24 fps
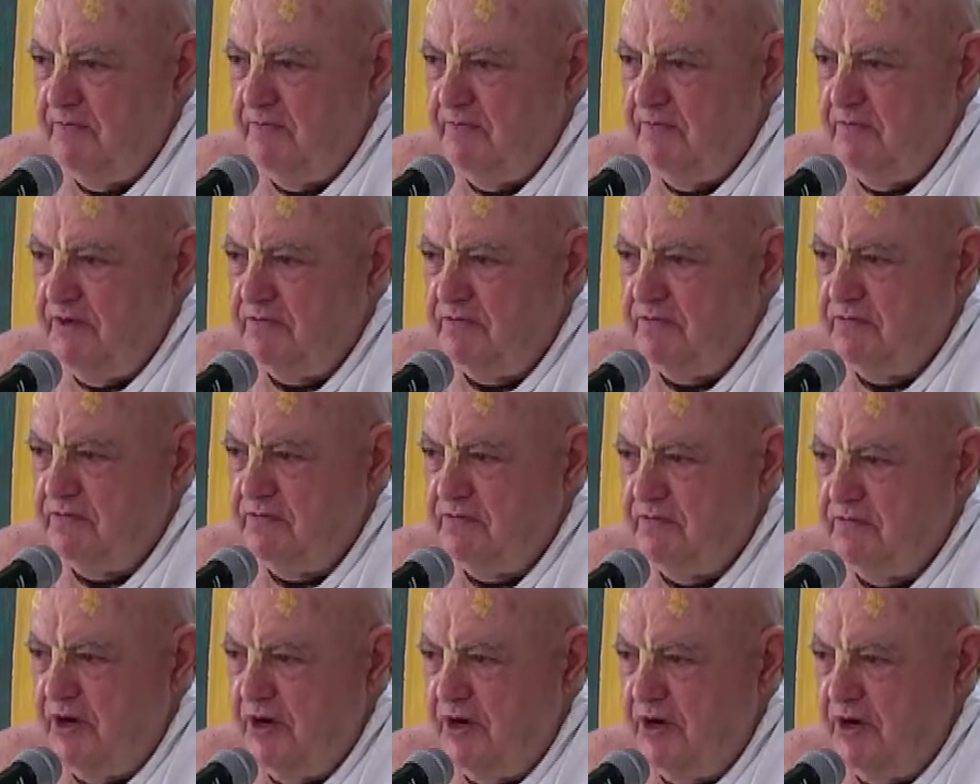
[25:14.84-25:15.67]
that
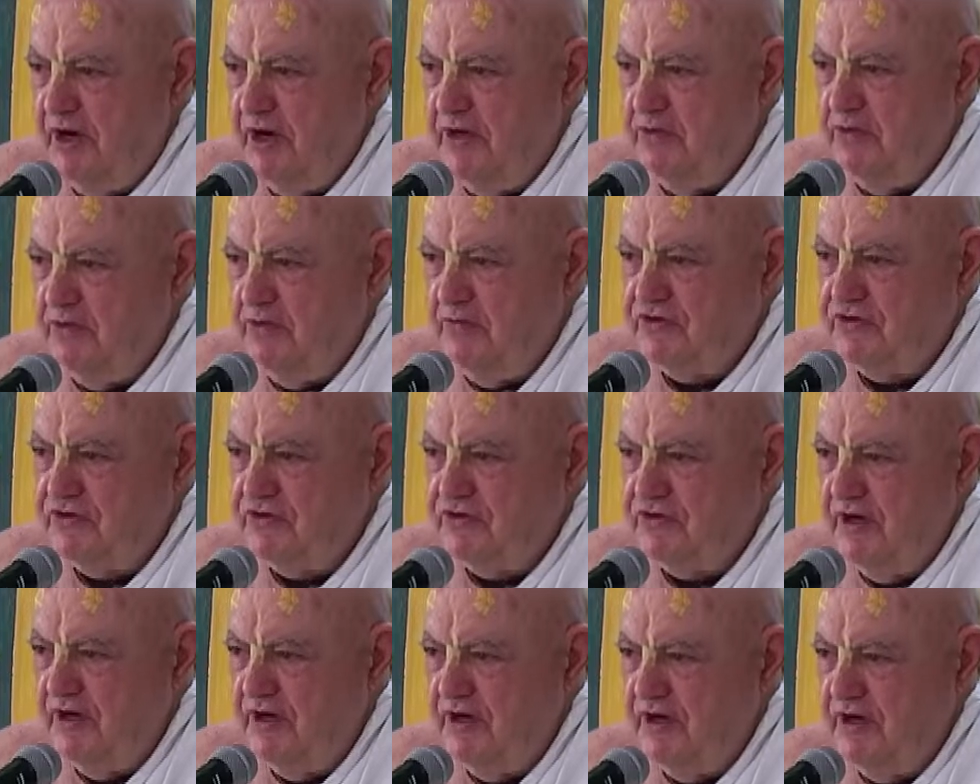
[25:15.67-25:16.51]
because the brand new
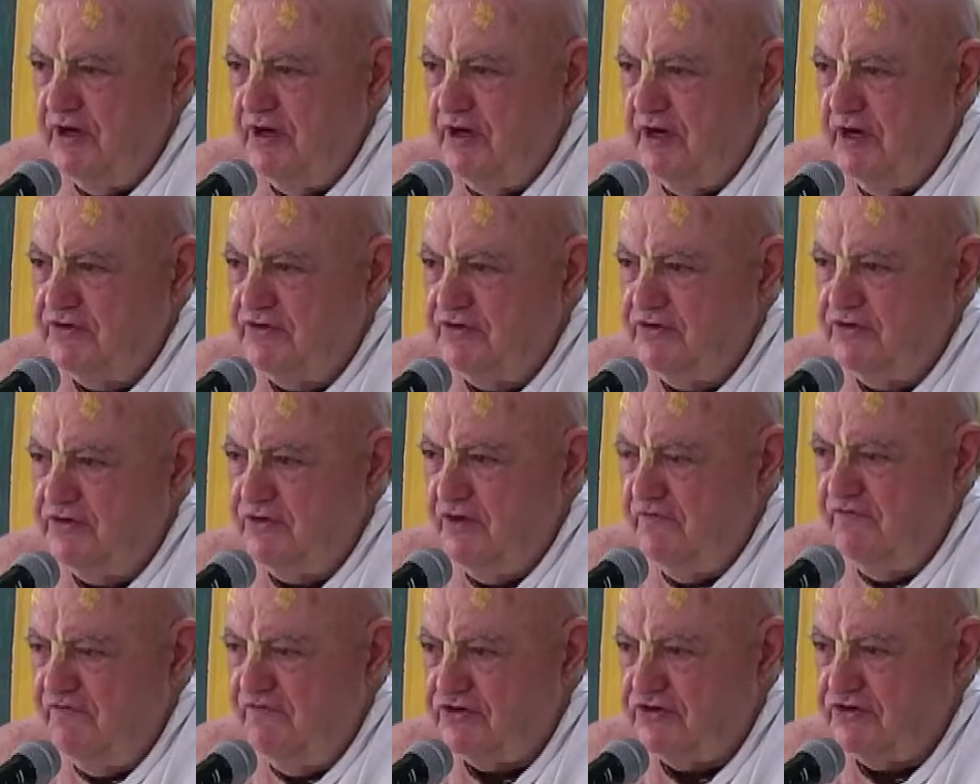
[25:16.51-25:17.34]
books are going
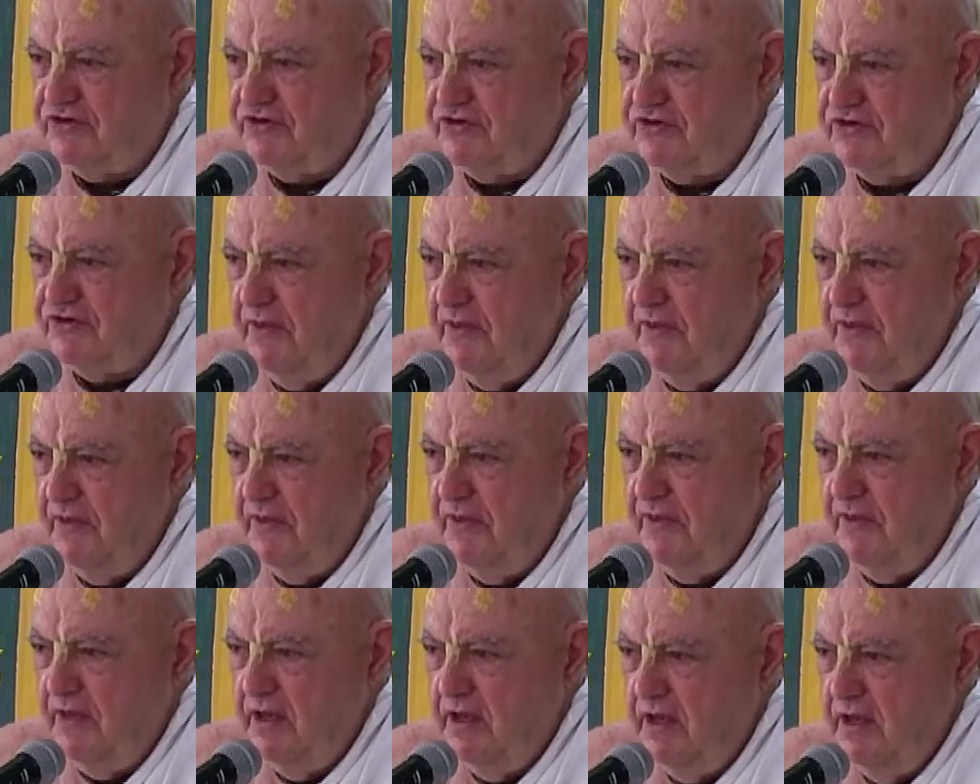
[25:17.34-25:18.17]
out so fast.
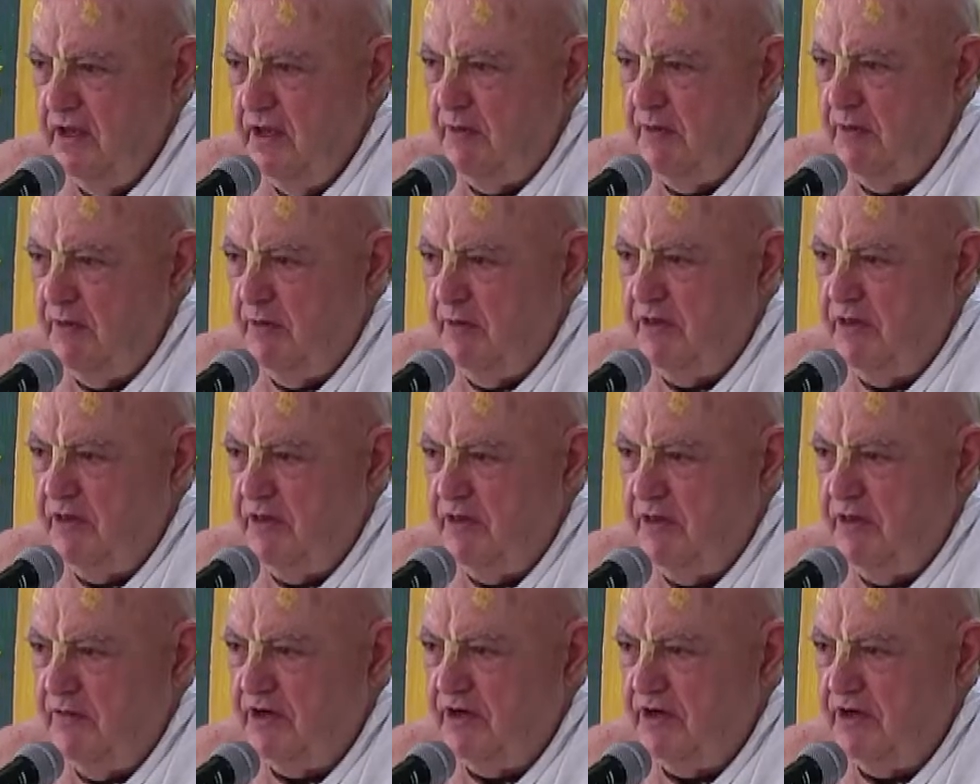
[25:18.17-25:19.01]

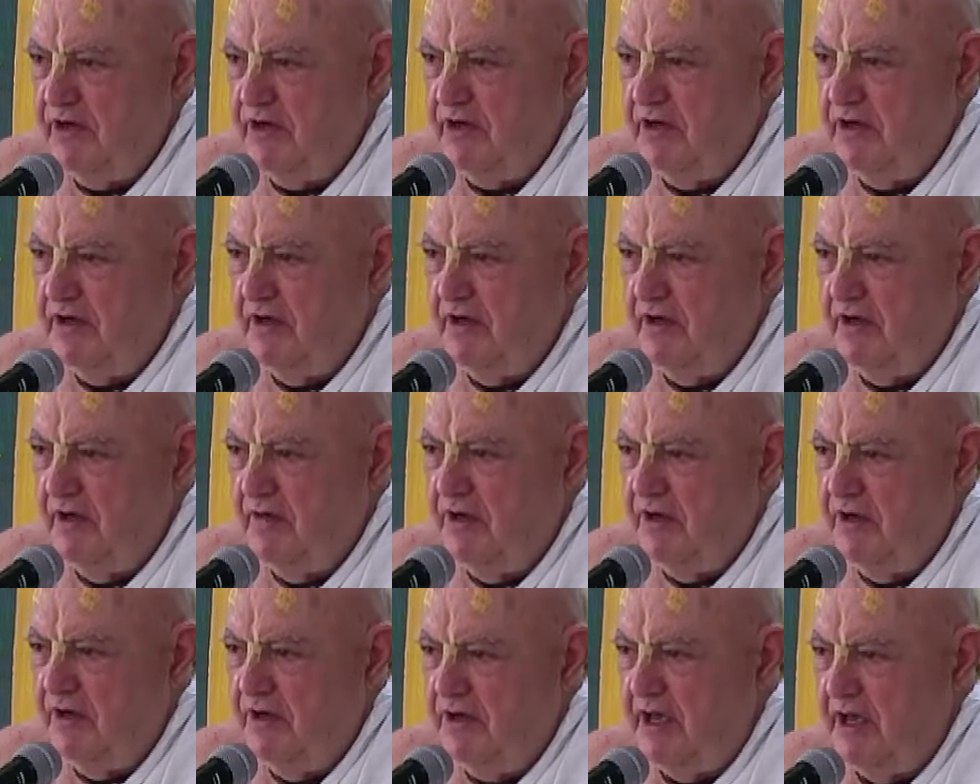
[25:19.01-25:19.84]
Remember, they printed
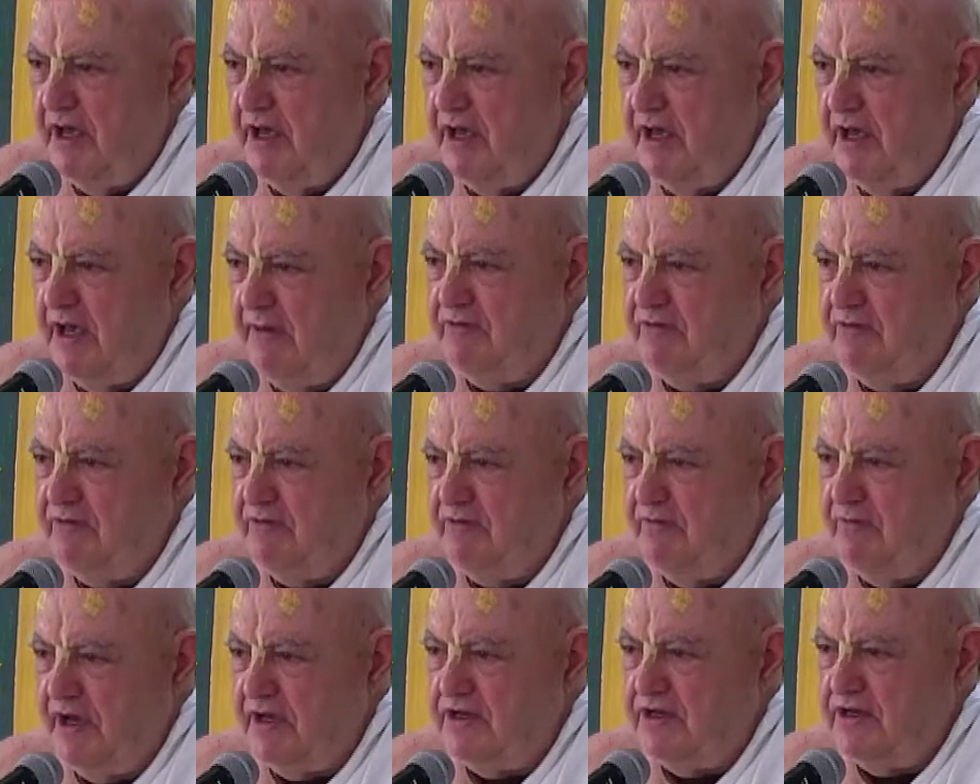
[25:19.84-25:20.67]
a million
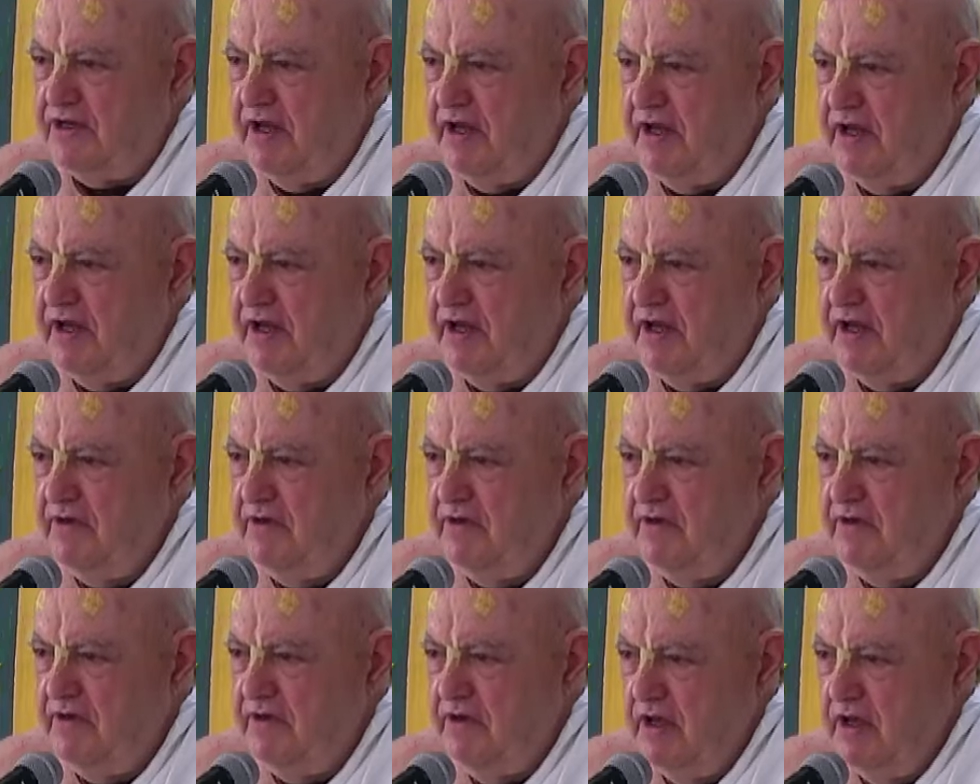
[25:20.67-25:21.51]
copies of Back to
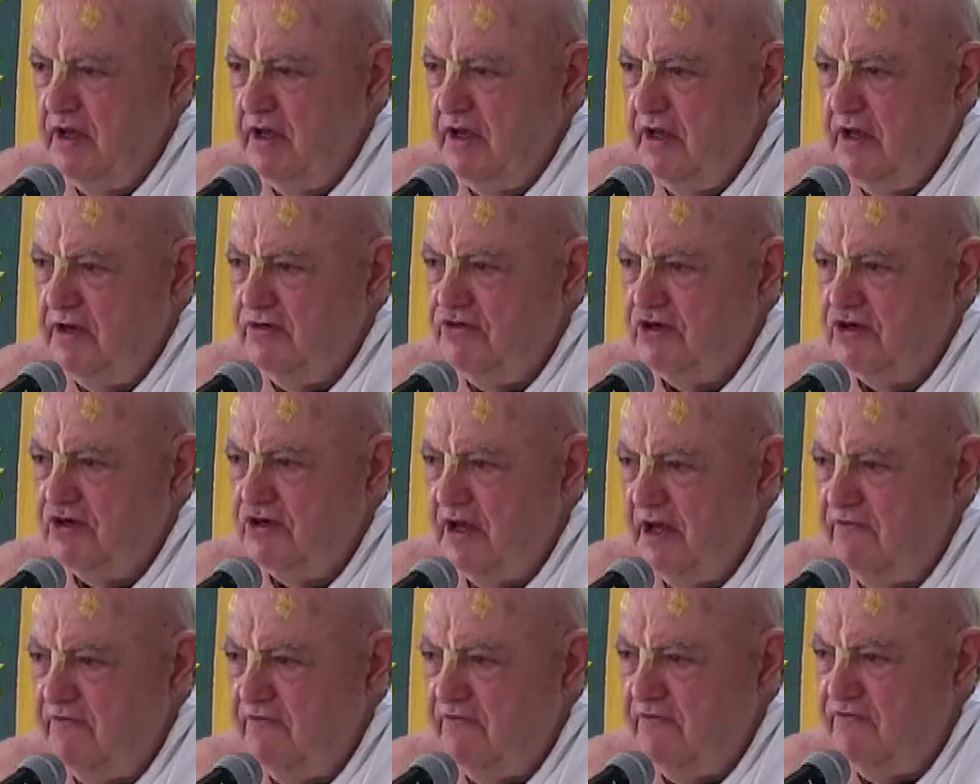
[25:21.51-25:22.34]
Godhead in
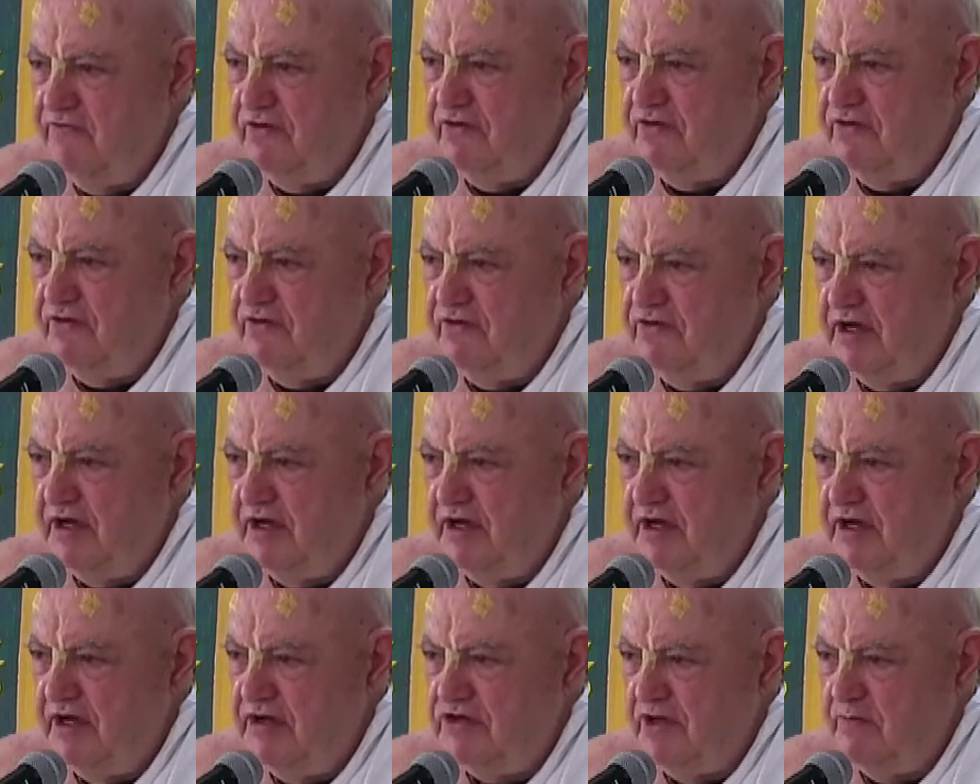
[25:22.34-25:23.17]
July, of 4th
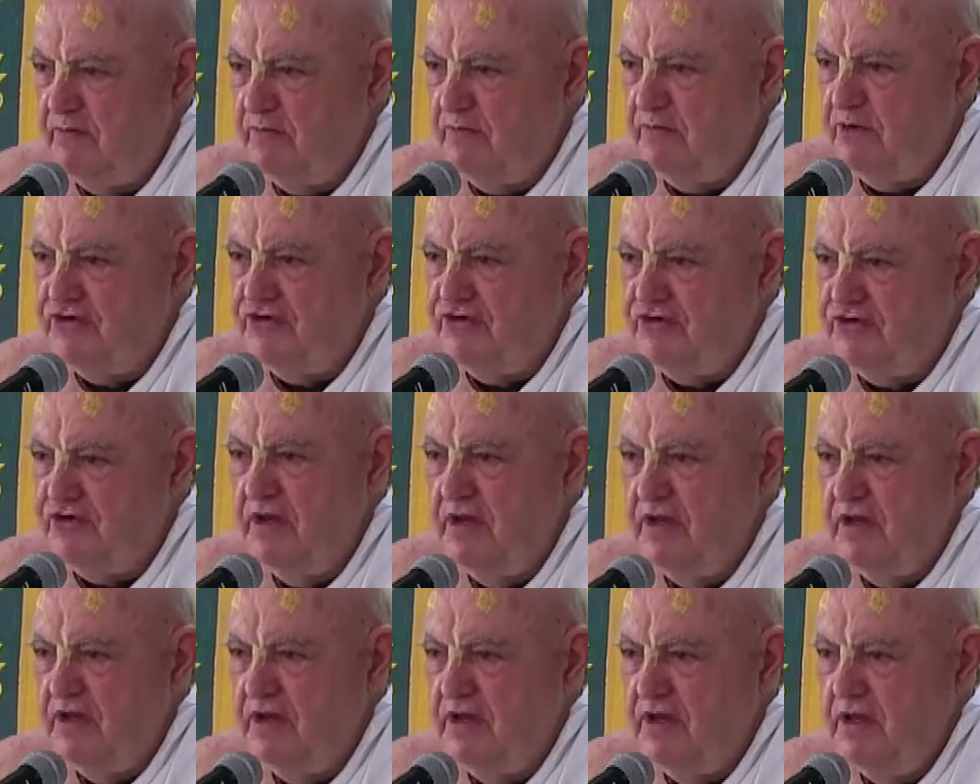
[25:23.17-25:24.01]
of July celebration
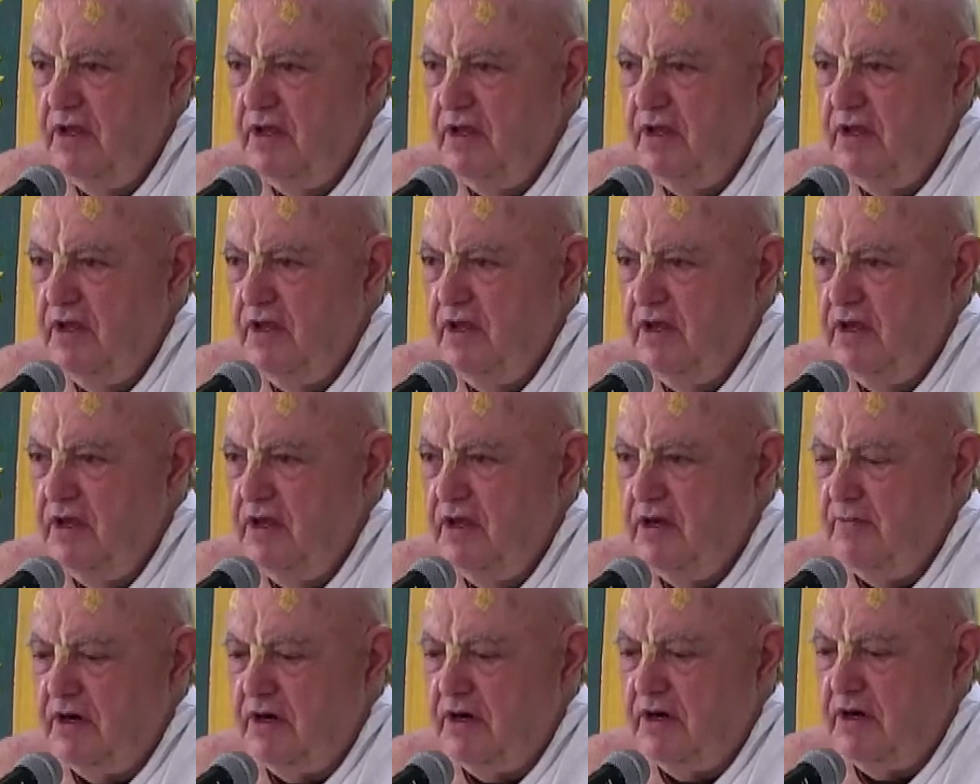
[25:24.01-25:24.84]

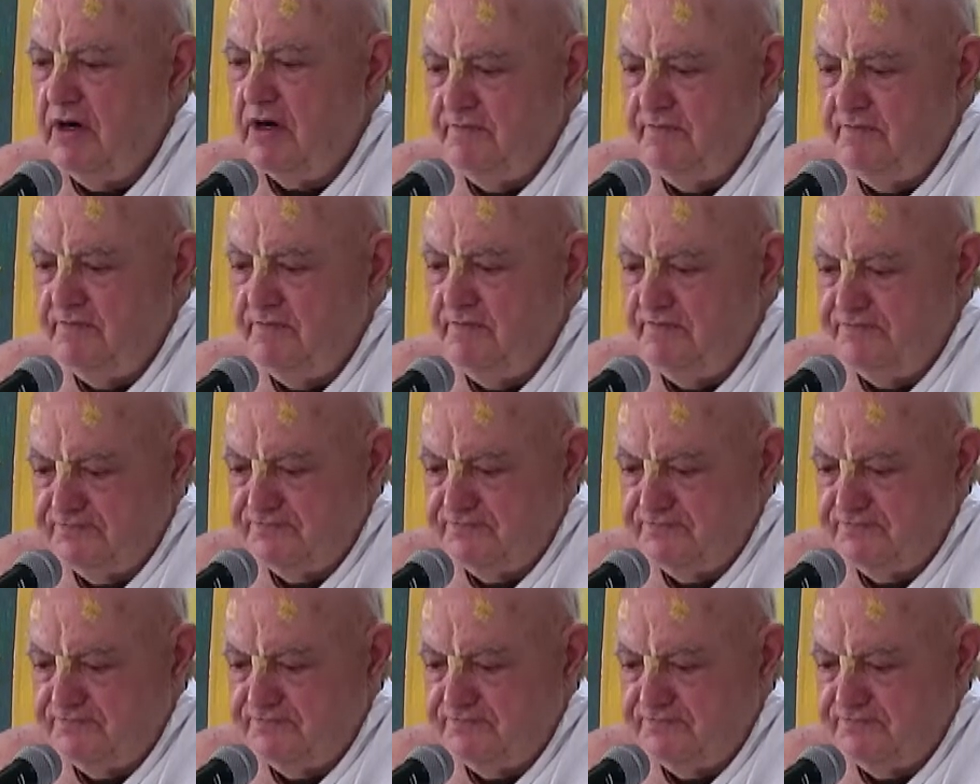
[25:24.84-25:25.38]
in, in America.